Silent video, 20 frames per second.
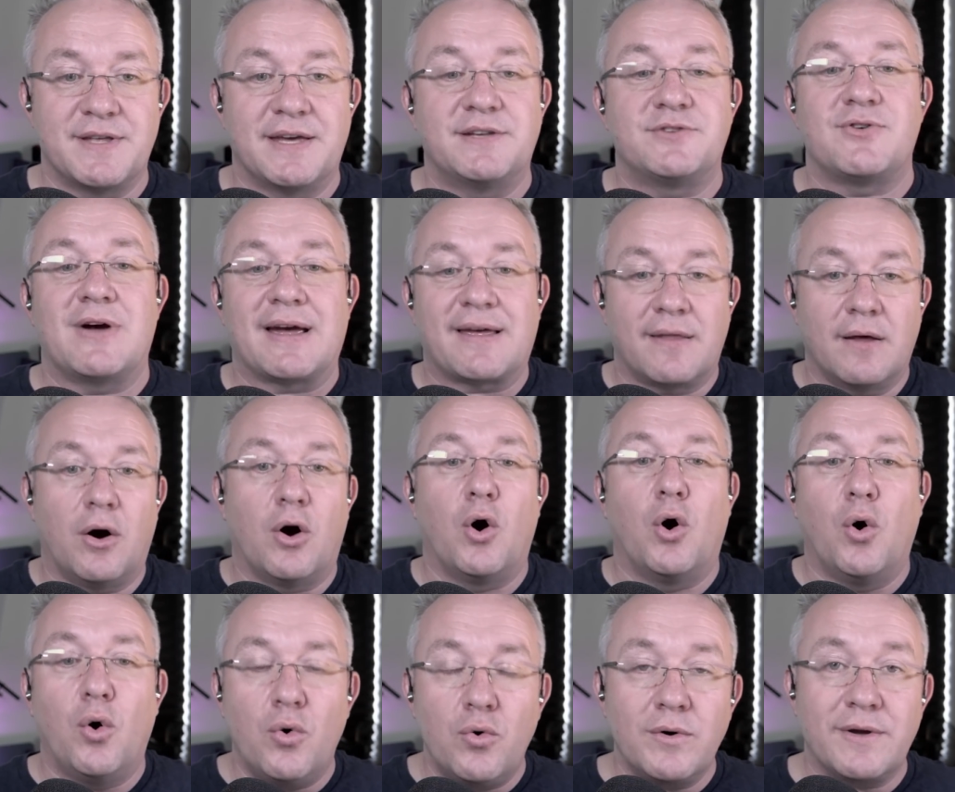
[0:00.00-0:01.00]
they track the
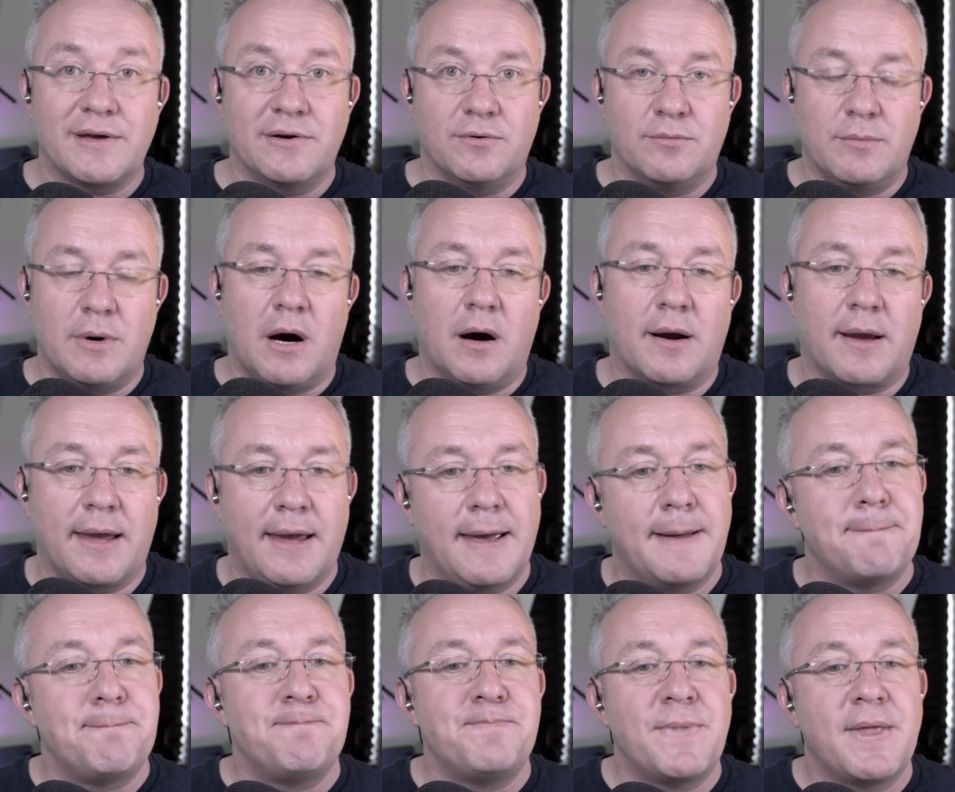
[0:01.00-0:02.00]
whole gilt
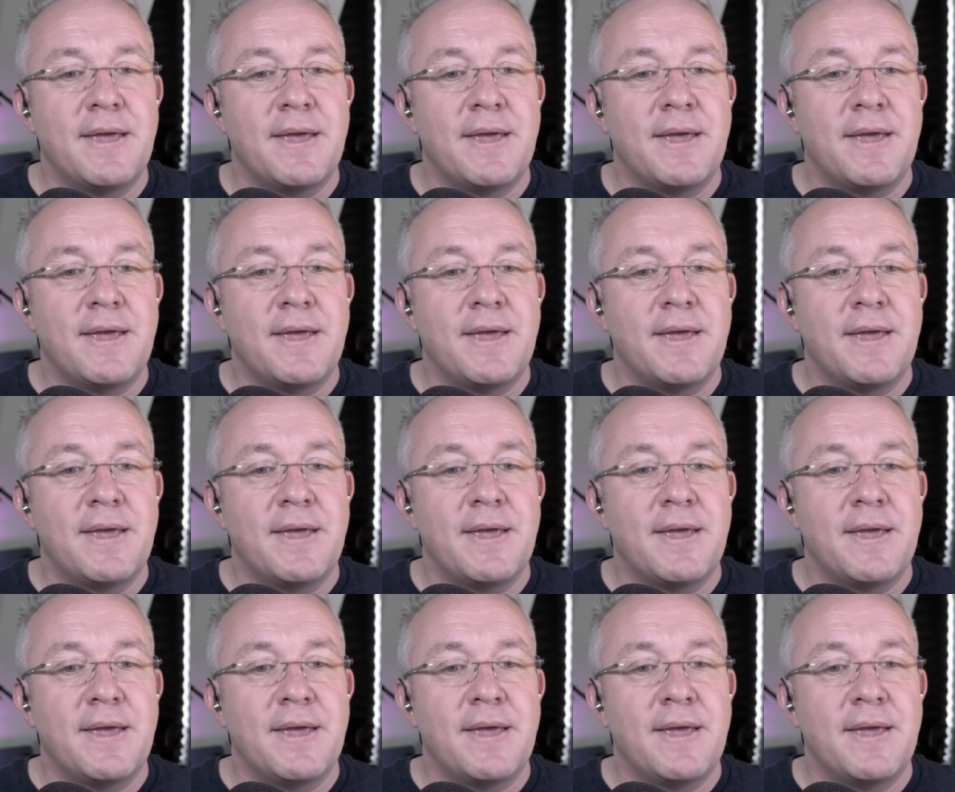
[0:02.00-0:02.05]
market,